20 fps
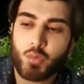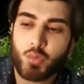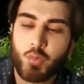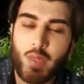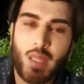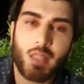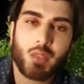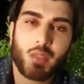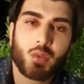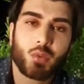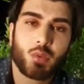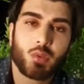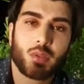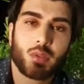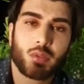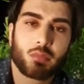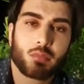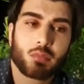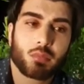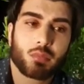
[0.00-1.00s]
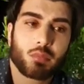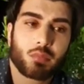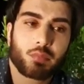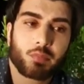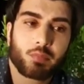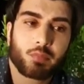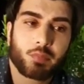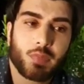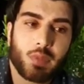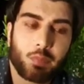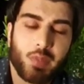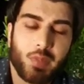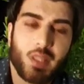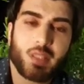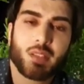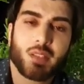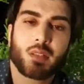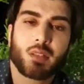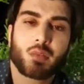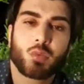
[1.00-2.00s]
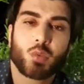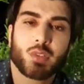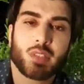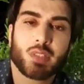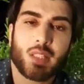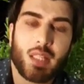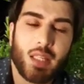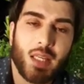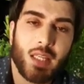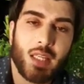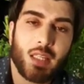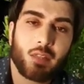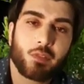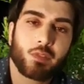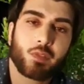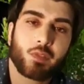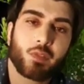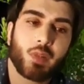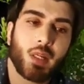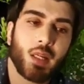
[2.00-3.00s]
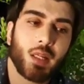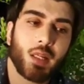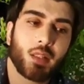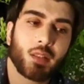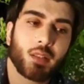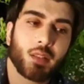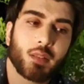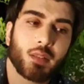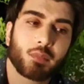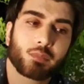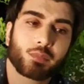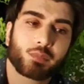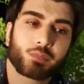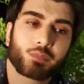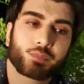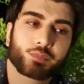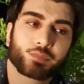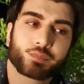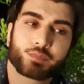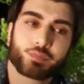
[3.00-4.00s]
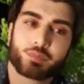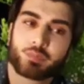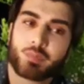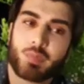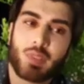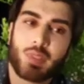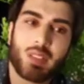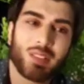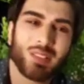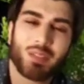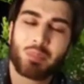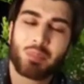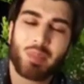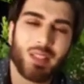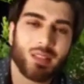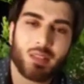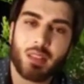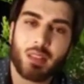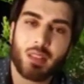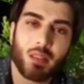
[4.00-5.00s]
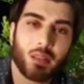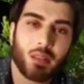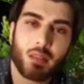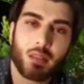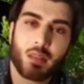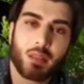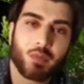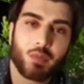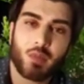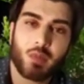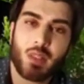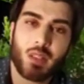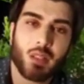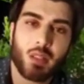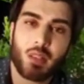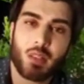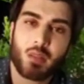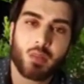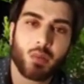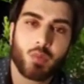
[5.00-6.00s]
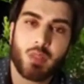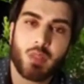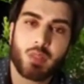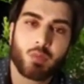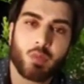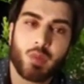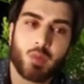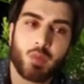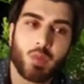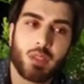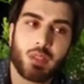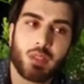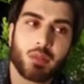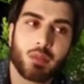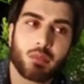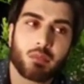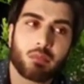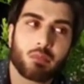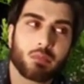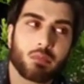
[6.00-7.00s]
value the person who's alive, and it's the best thing, when we,